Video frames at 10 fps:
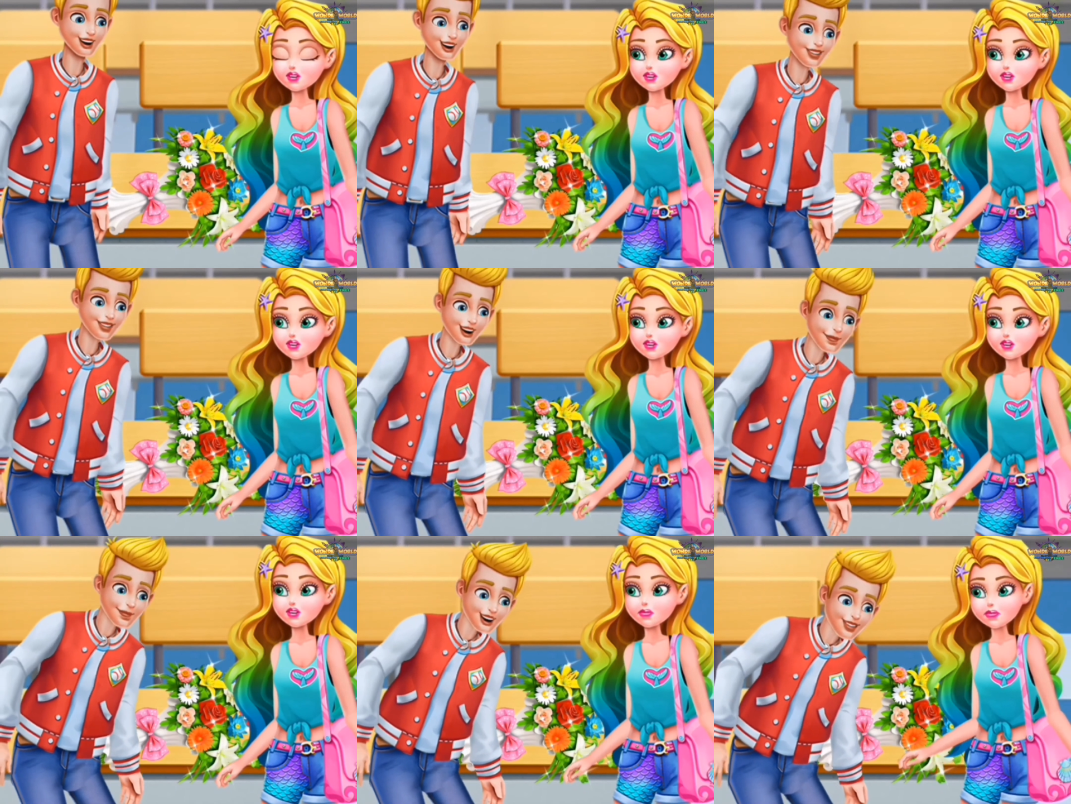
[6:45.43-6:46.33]
Speaker 1: Seems
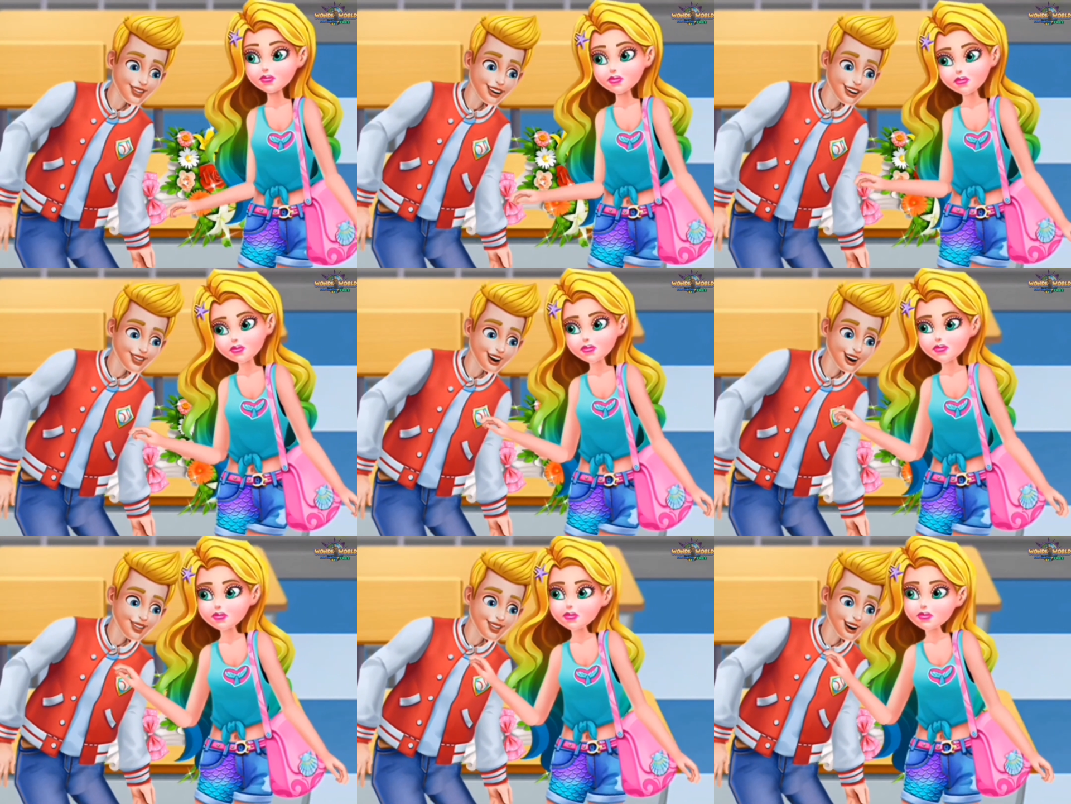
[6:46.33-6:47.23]
they have a competitor
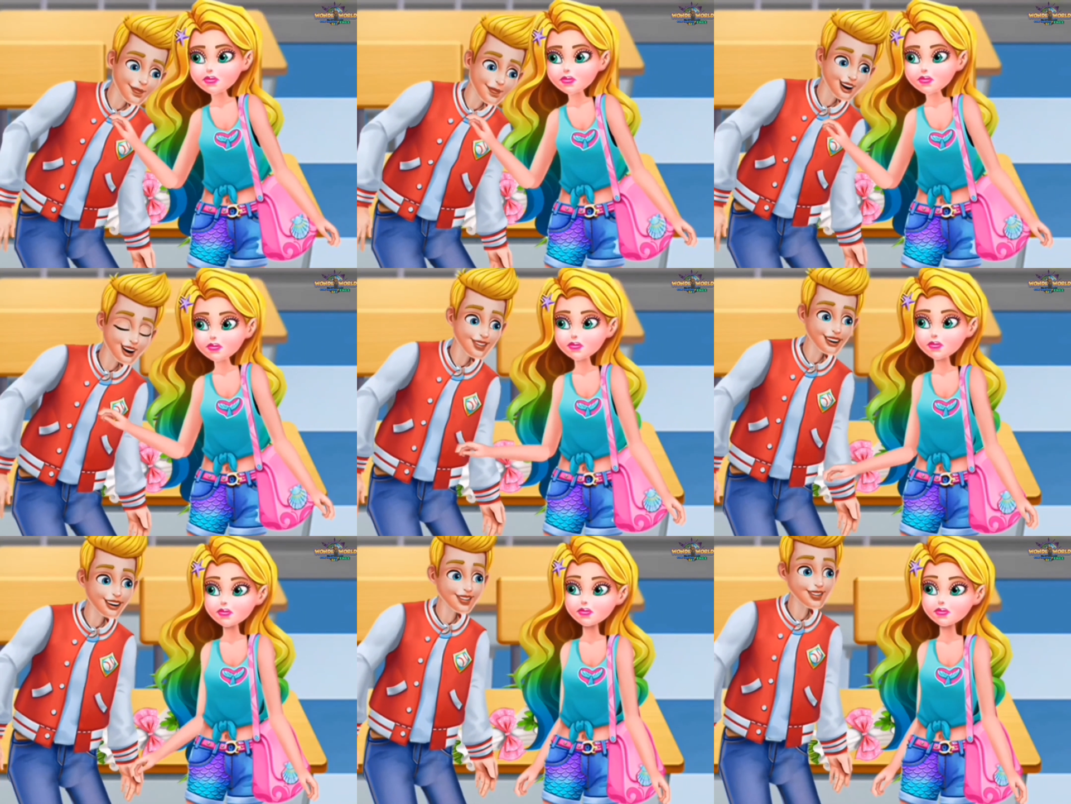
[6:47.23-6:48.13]
now.
Speaker 2: Who
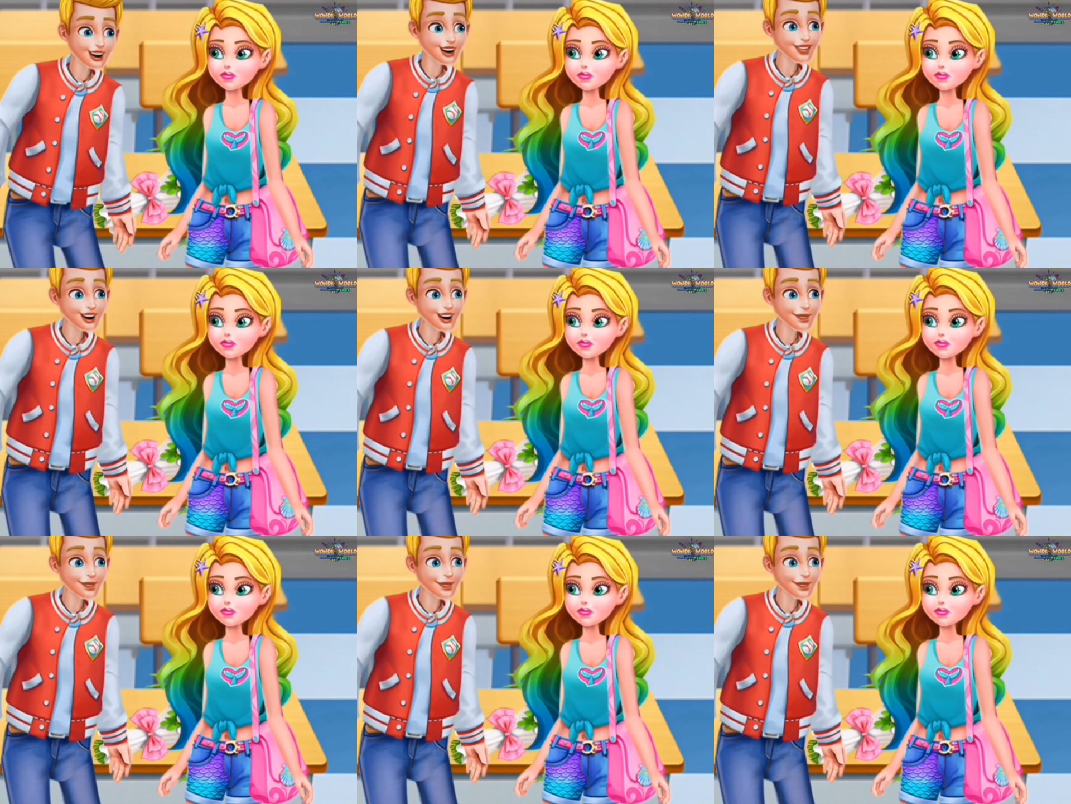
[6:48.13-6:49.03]
is
Speaker 1: he?
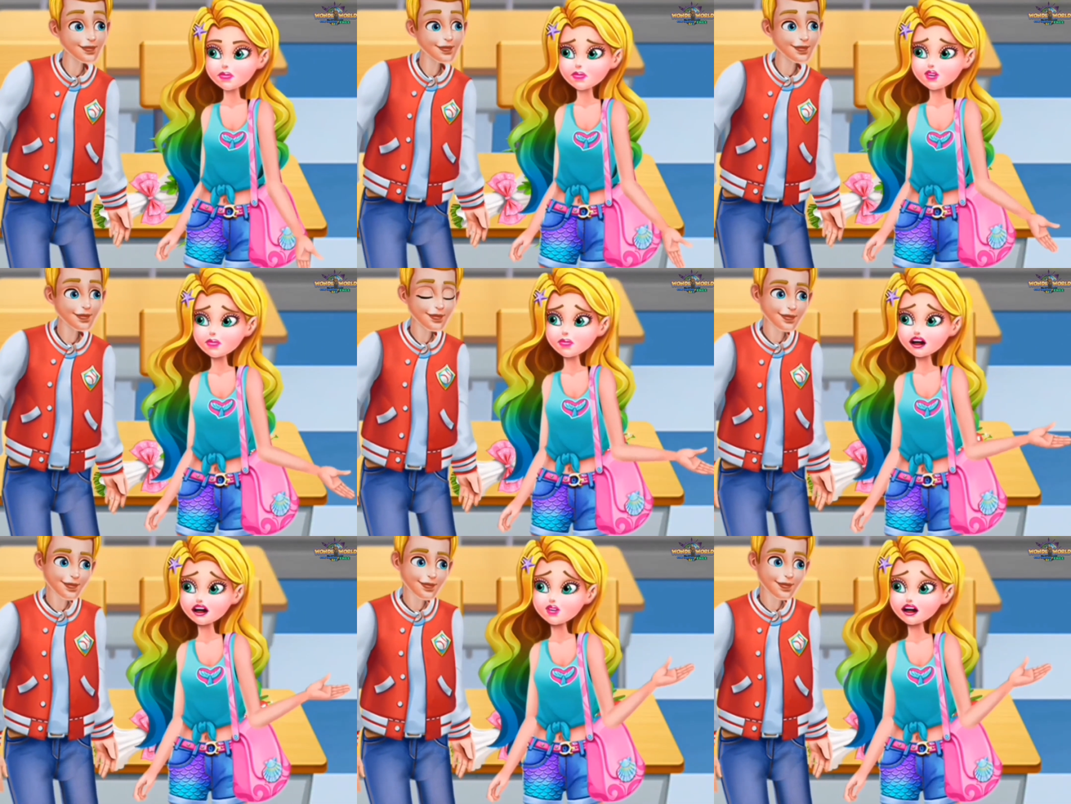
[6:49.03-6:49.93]
I
Speaker 2: have
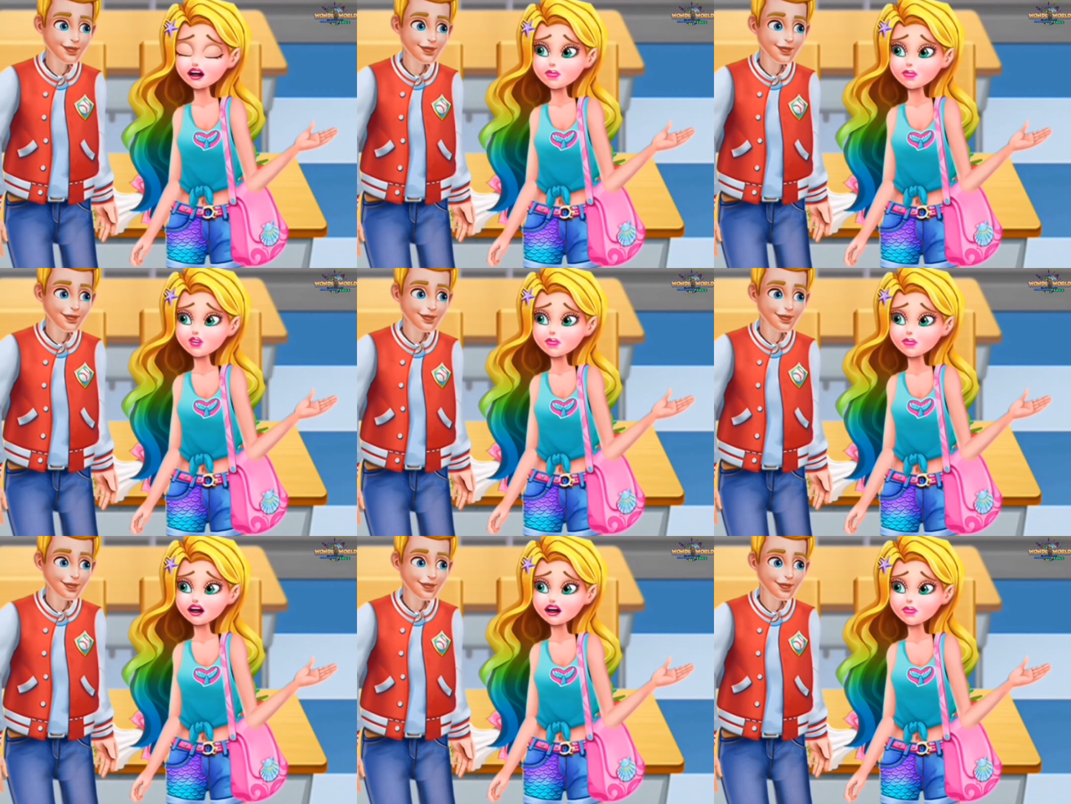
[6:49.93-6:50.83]
no idea.
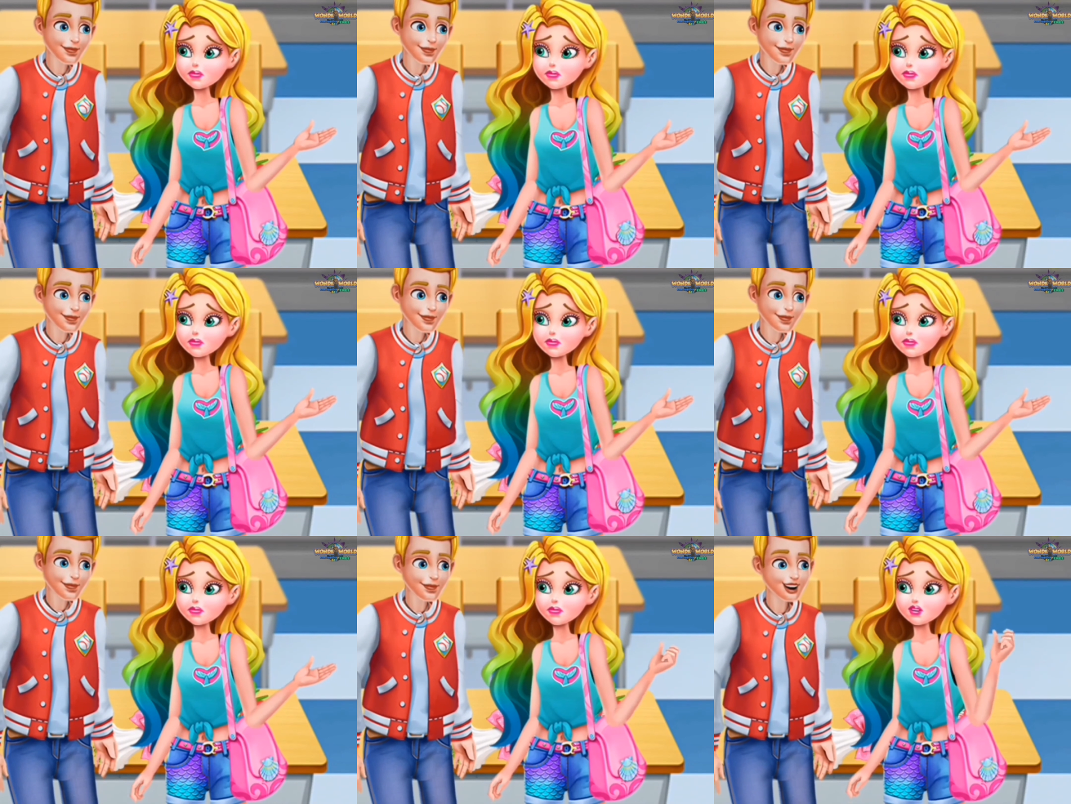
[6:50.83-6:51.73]

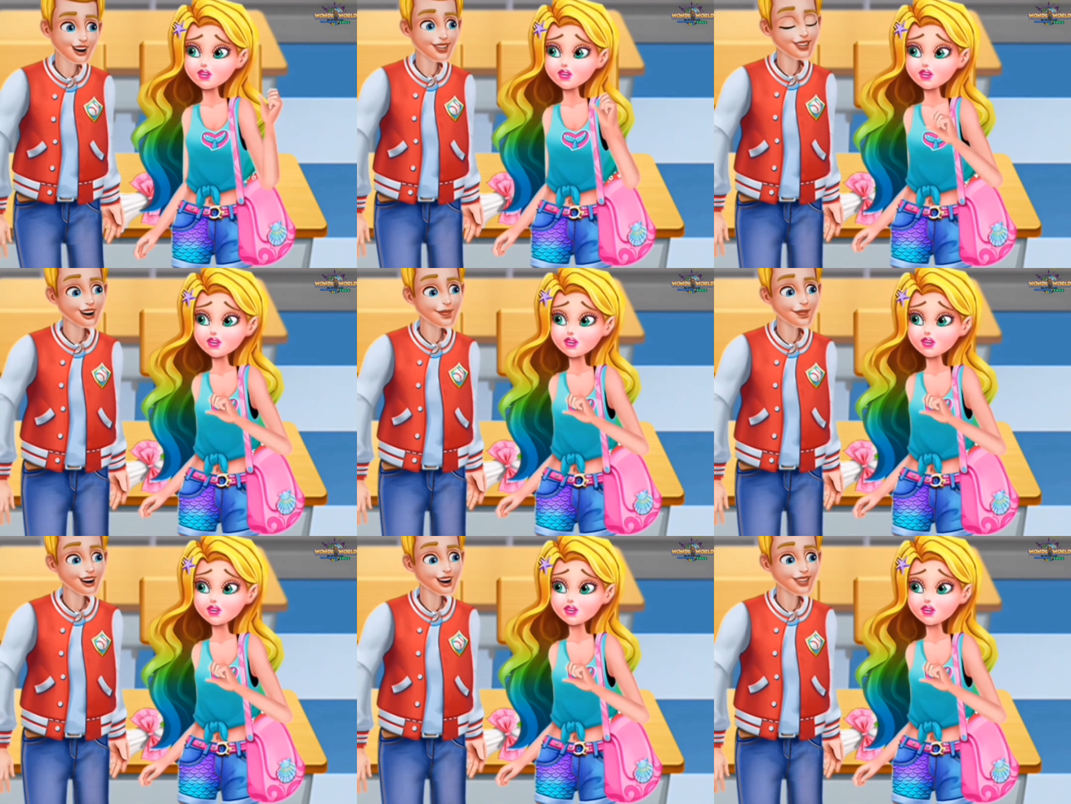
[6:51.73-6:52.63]
Speaker 1: Really?
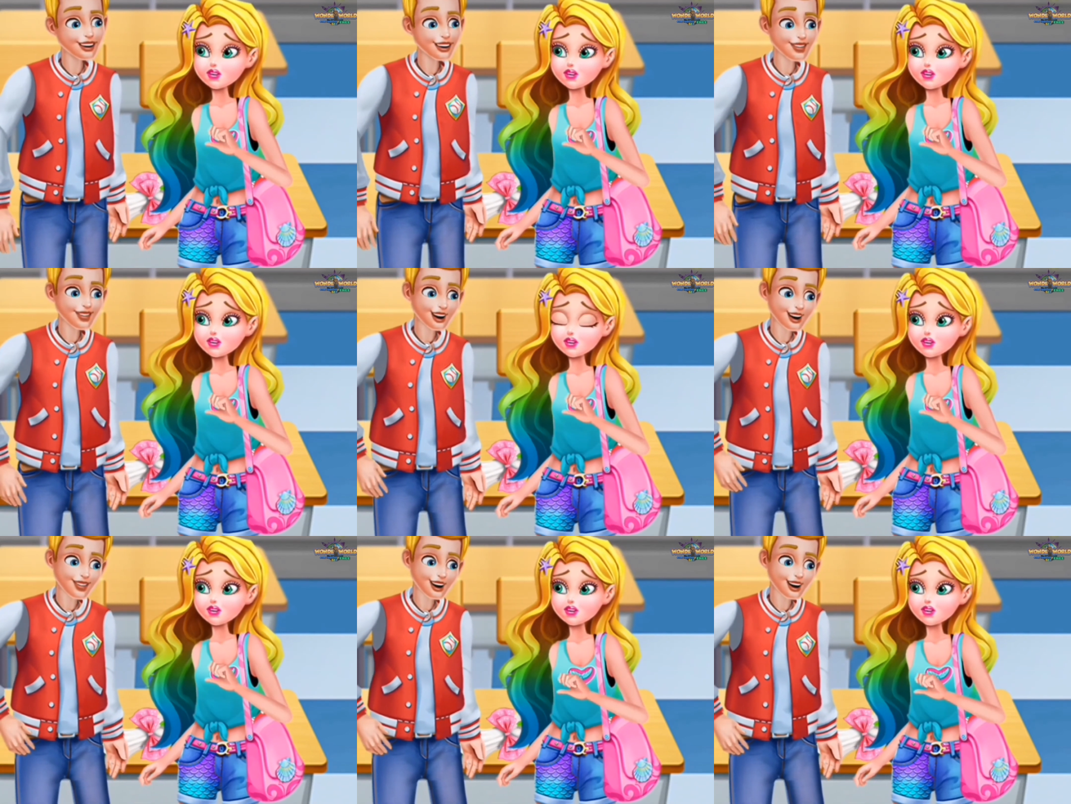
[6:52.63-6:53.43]
As